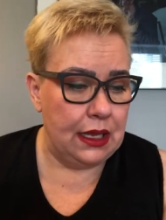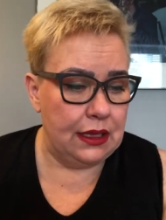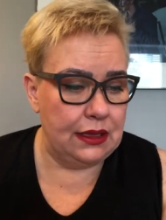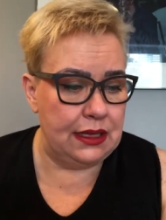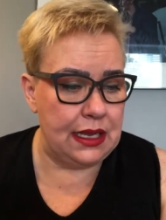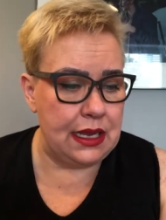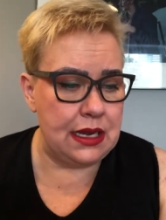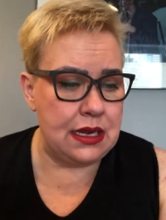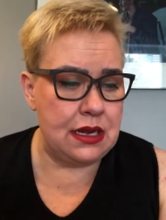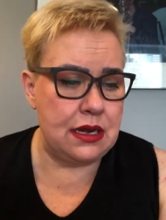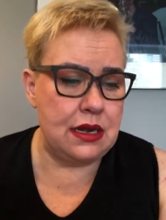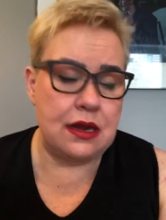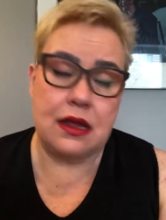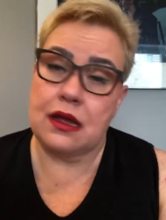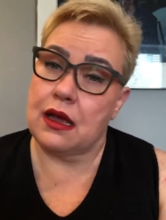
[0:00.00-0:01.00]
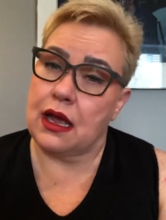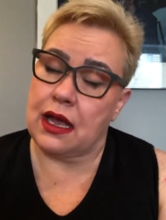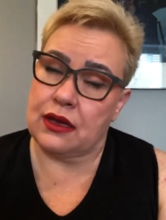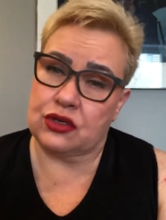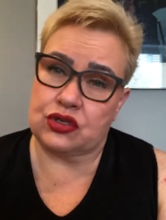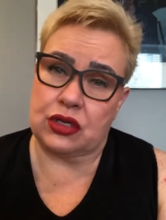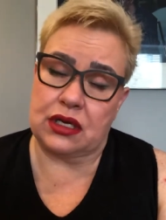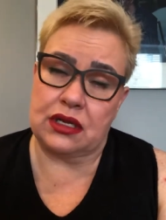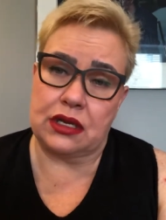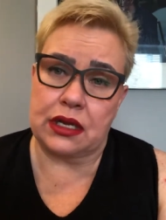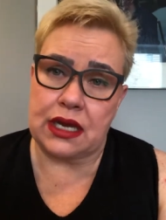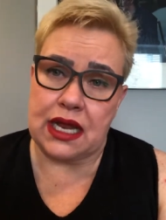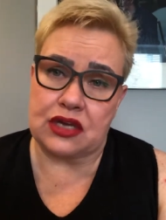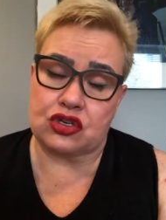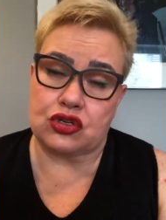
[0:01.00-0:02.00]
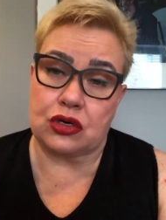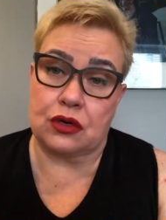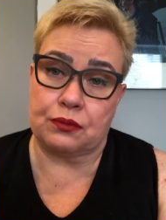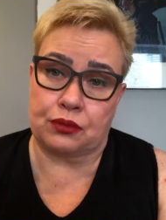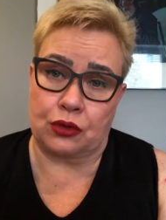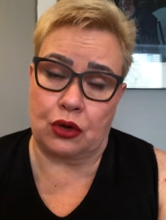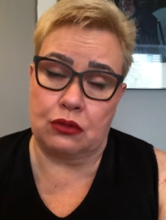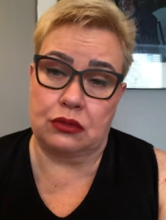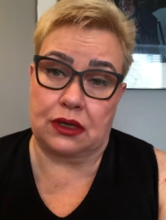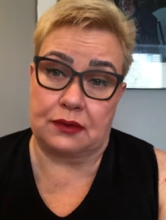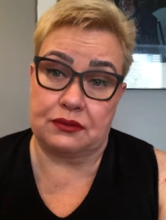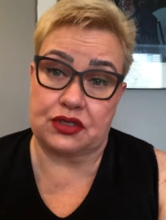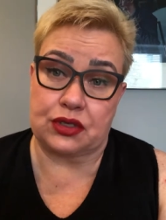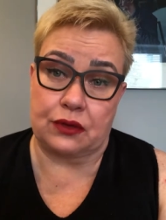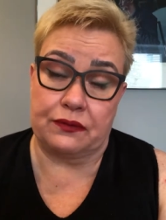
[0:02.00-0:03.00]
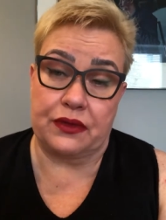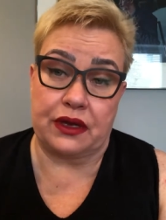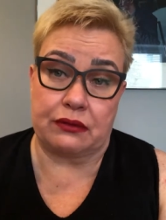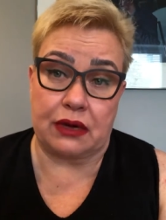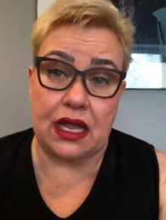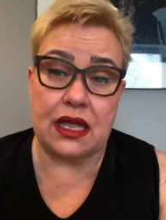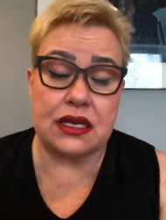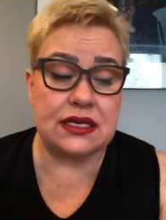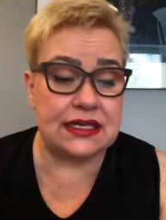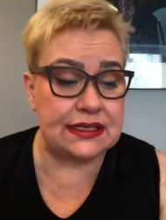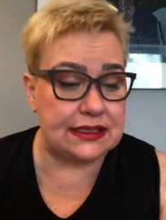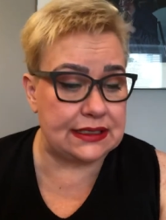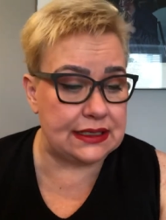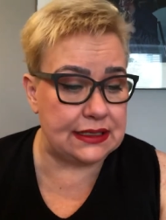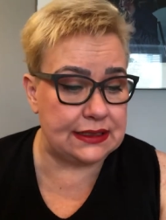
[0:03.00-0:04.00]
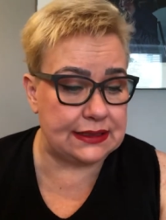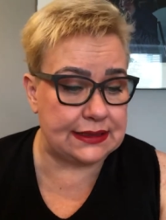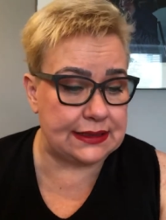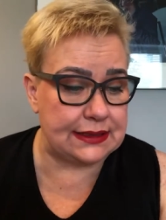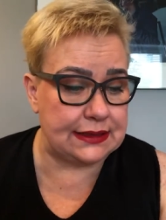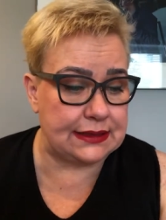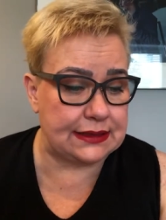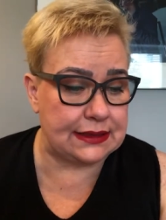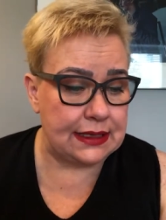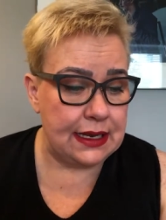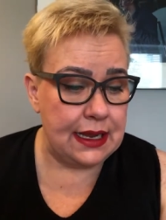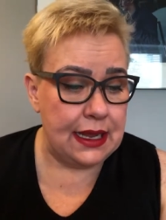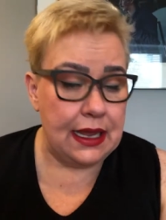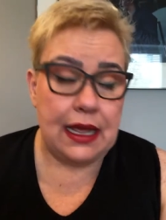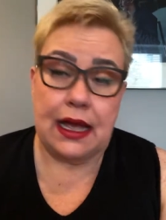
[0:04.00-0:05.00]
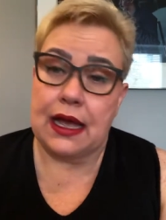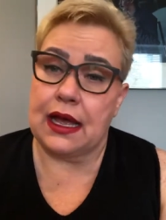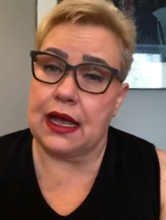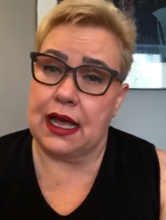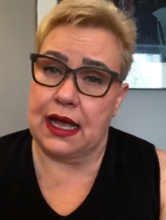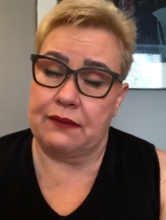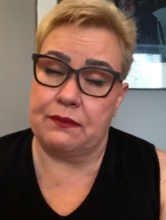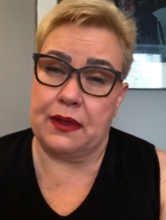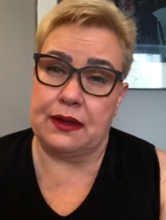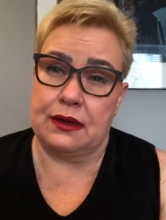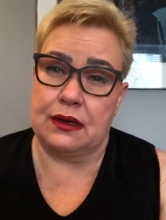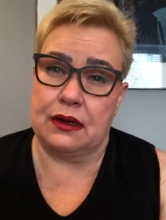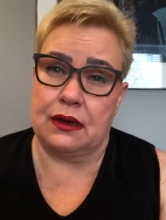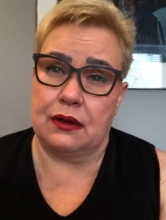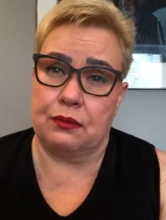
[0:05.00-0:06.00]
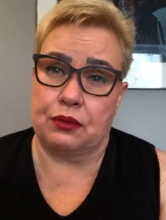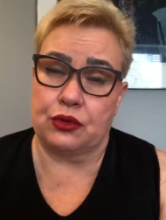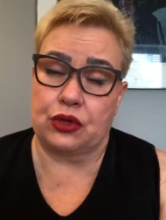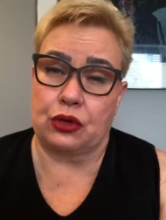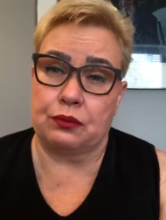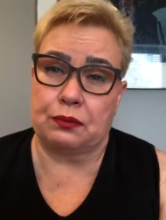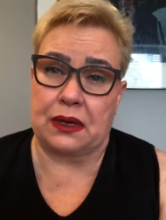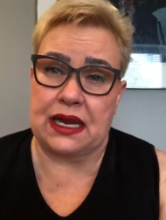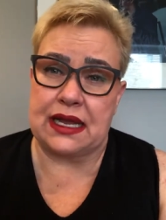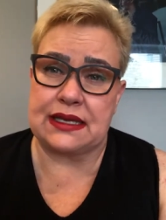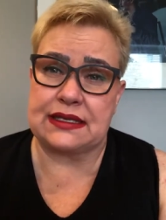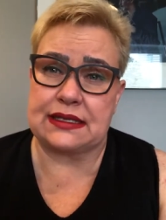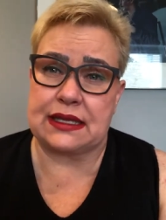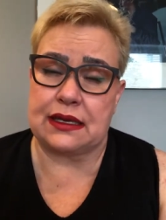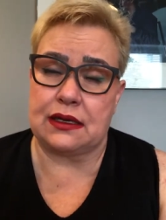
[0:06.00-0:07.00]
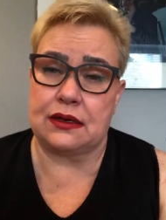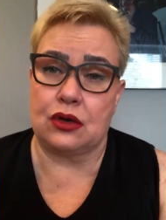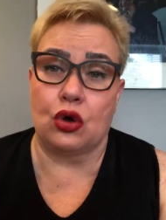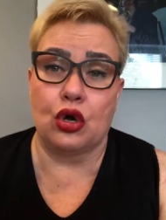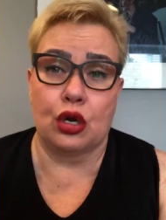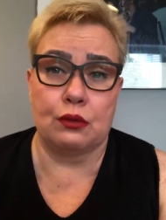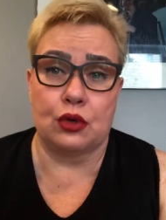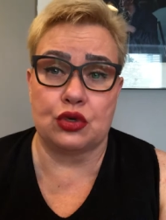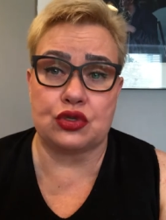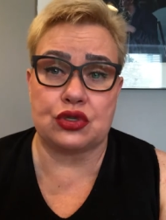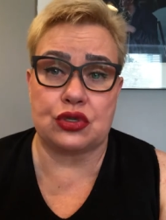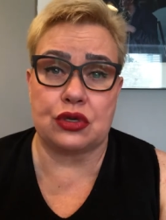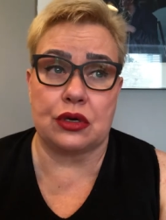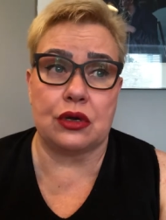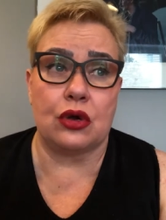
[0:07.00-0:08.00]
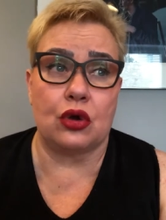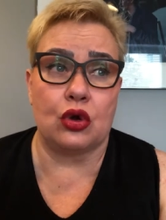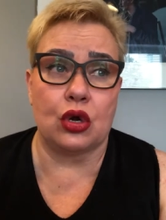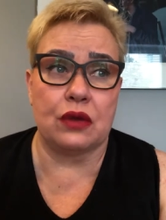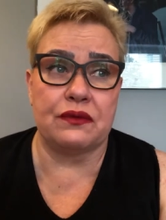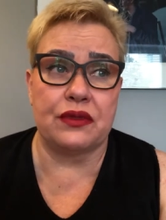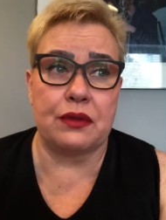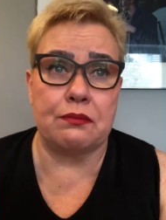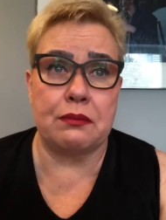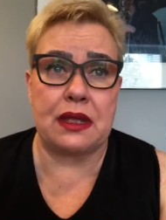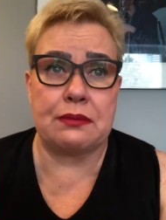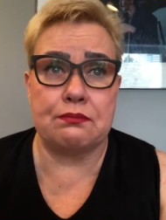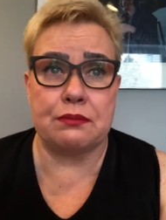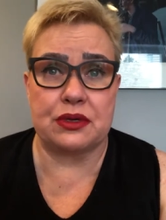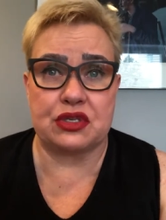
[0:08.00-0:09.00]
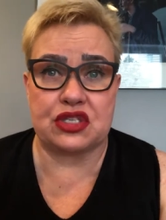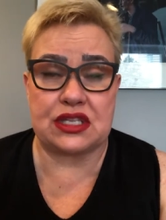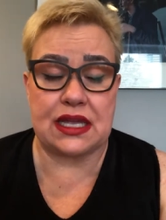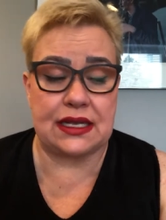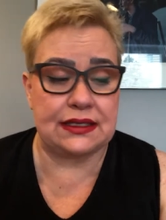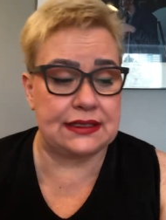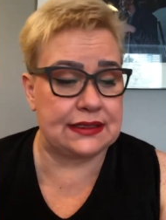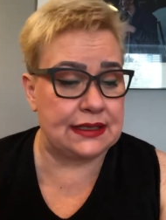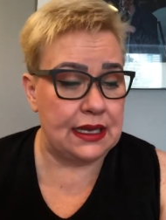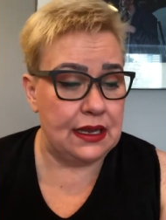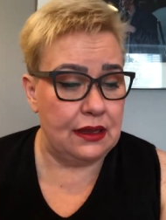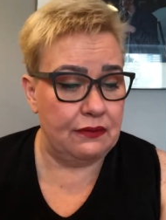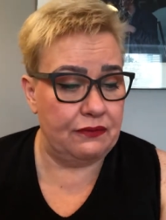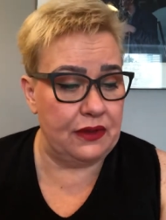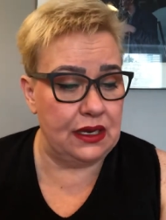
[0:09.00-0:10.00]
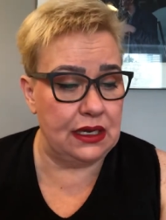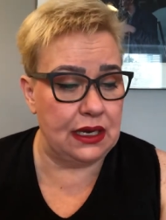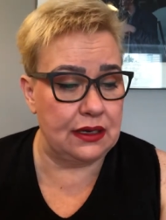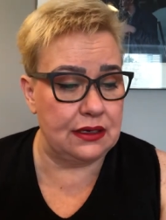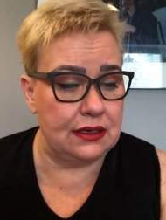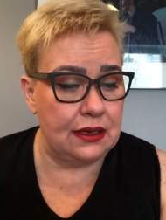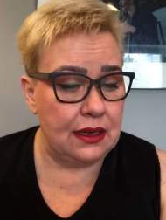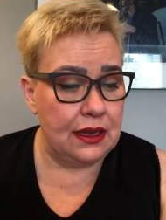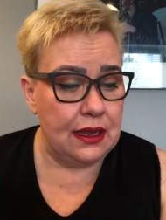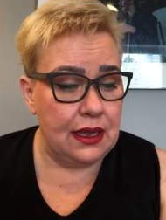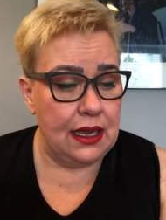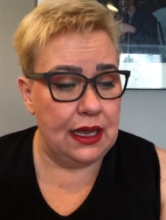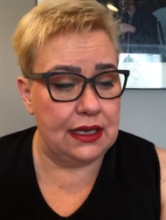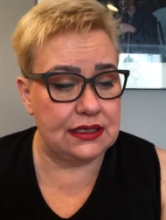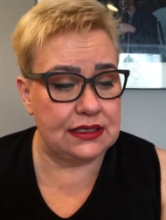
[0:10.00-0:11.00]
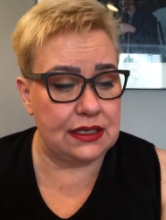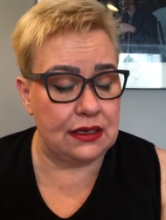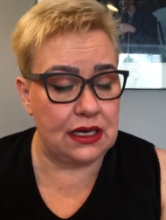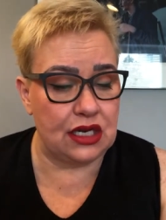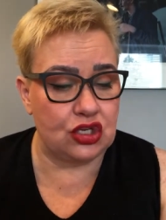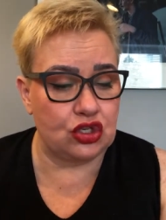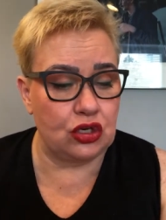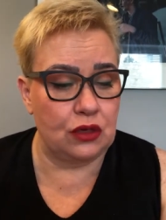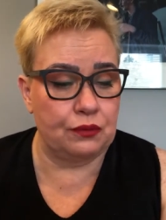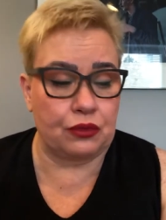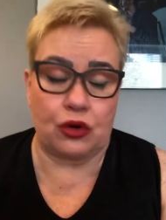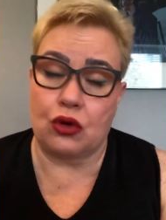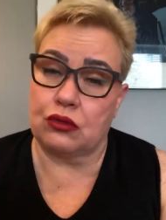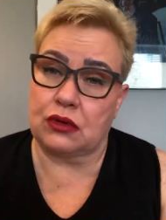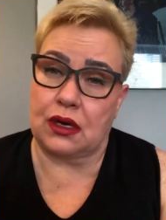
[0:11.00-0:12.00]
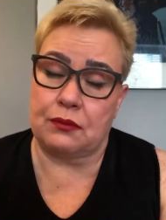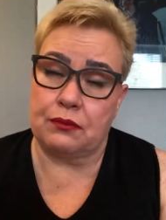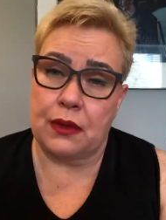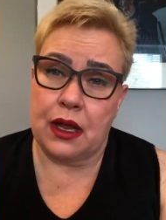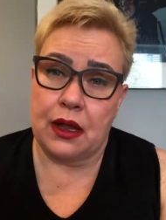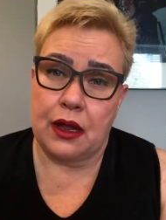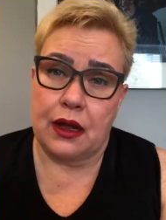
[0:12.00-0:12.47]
Then actually the national programs of the rare diseases have been put on place in almost all of the member states. Finland has the national program